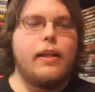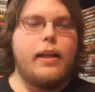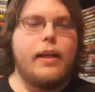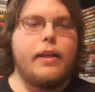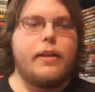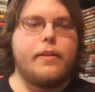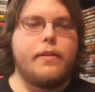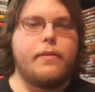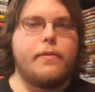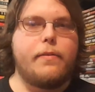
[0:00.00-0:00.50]

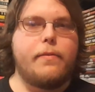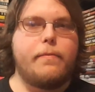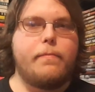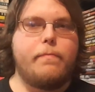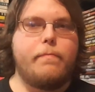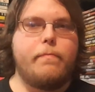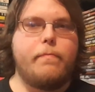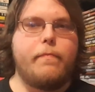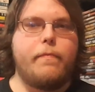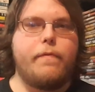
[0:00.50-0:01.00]
as
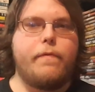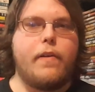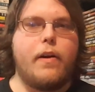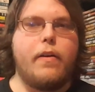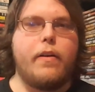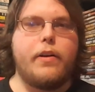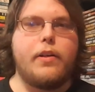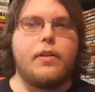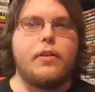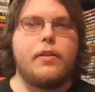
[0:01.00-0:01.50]

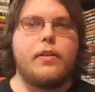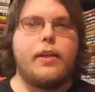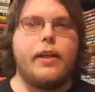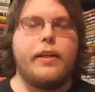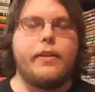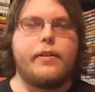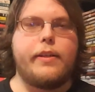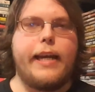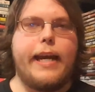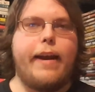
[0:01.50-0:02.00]
far as
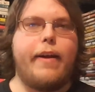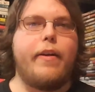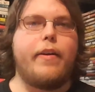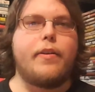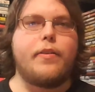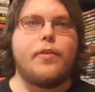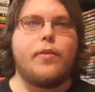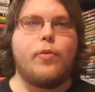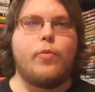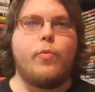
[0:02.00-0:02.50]
his
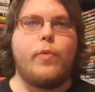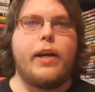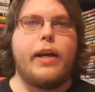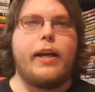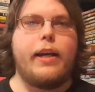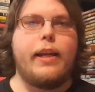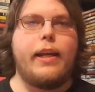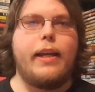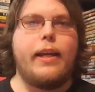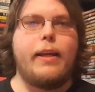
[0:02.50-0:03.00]
character
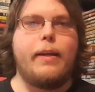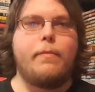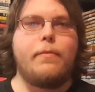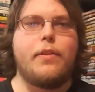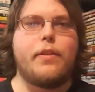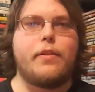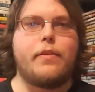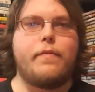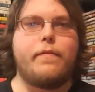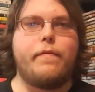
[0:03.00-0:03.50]
went, he
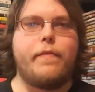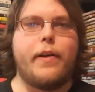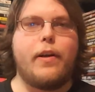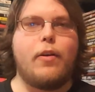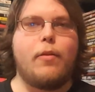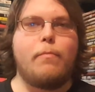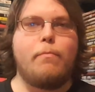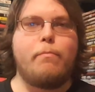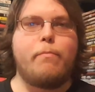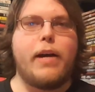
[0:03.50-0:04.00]
just
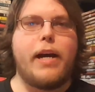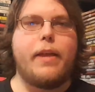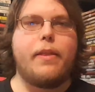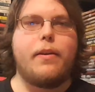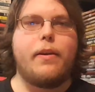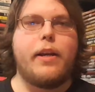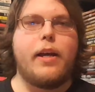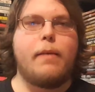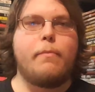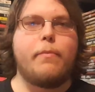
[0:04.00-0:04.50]
felt by the
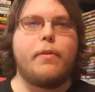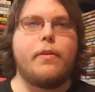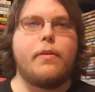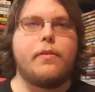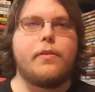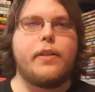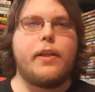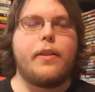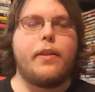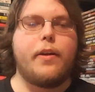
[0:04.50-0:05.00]

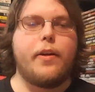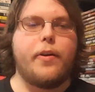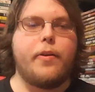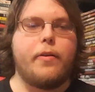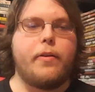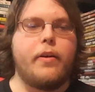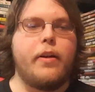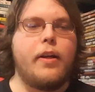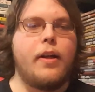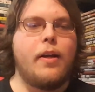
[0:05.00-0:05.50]
numbers, and
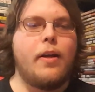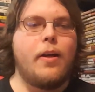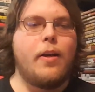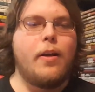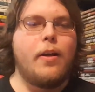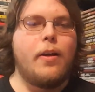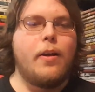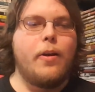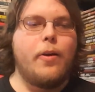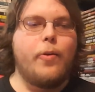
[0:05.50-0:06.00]
there
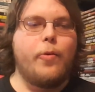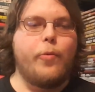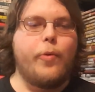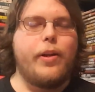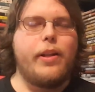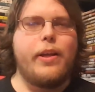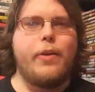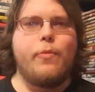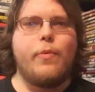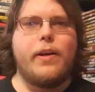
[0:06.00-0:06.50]

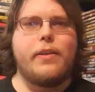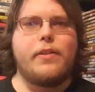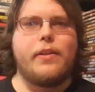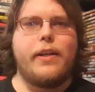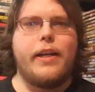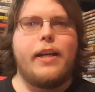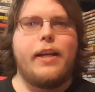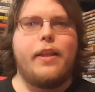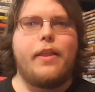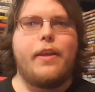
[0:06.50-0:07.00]
really wasn't
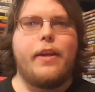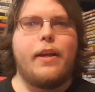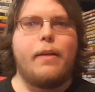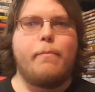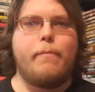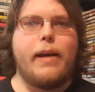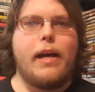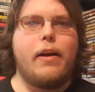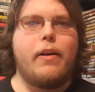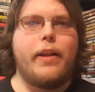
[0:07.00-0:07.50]
anything
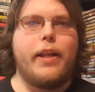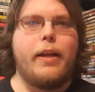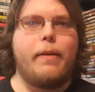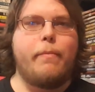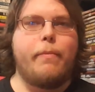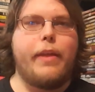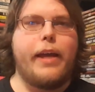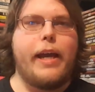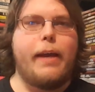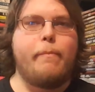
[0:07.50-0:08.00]
about
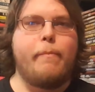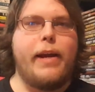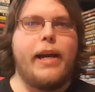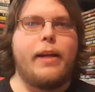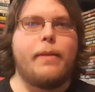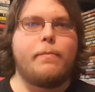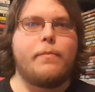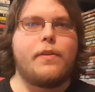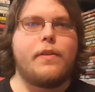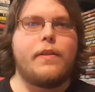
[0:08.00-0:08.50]
him that made
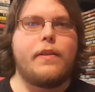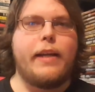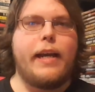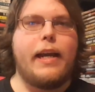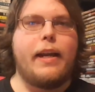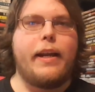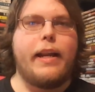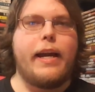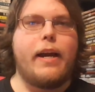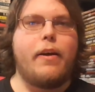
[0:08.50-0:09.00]
him
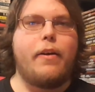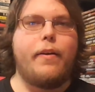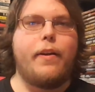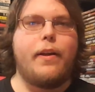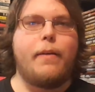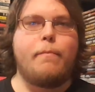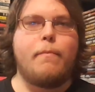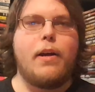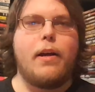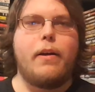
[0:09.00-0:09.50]
stand out
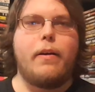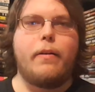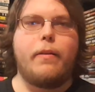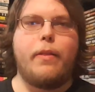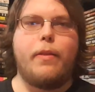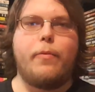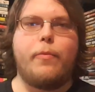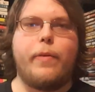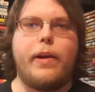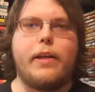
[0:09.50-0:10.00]
among
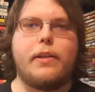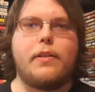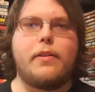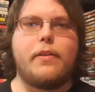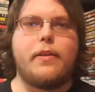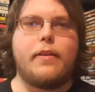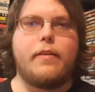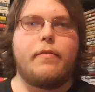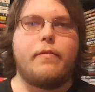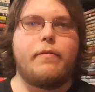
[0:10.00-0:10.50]
the
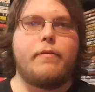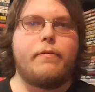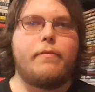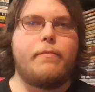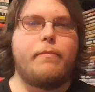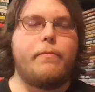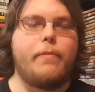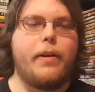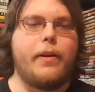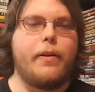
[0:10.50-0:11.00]
rest of,
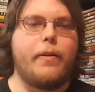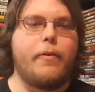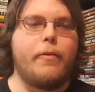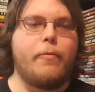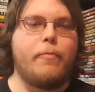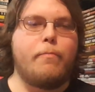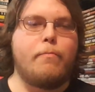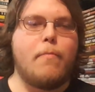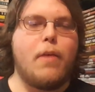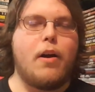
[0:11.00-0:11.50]

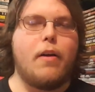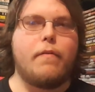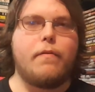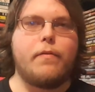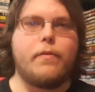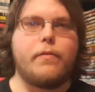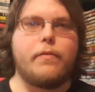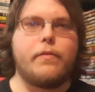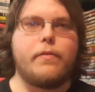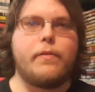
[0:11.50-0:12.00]

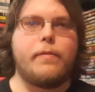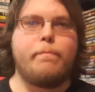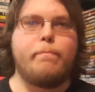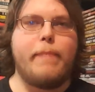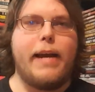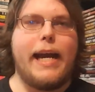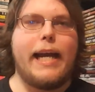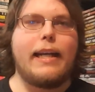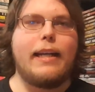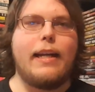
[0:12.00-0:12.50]
Marvel's
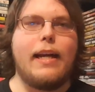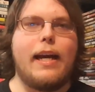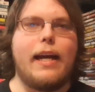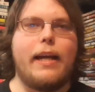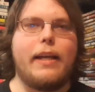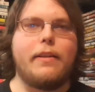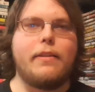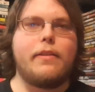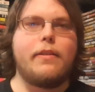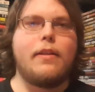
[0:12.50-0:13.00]
bad
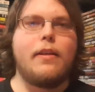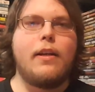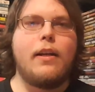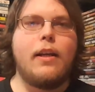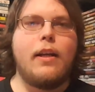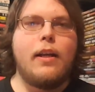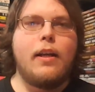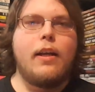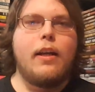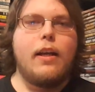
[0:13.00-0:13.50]
guys.
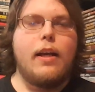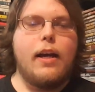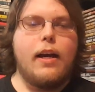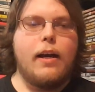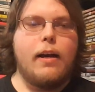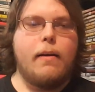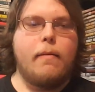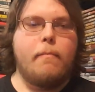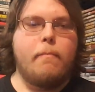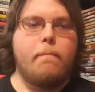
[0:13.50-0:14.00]

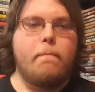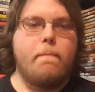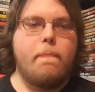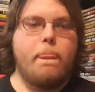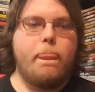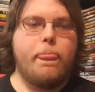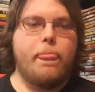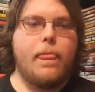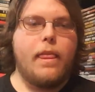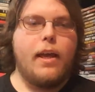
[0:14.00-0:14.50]
Um,
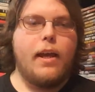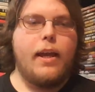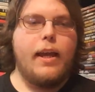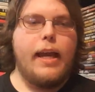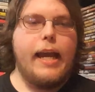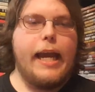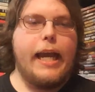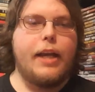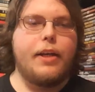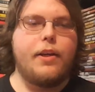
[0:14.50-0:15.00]

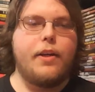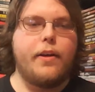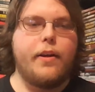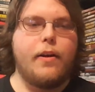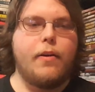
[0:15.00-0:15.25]
and,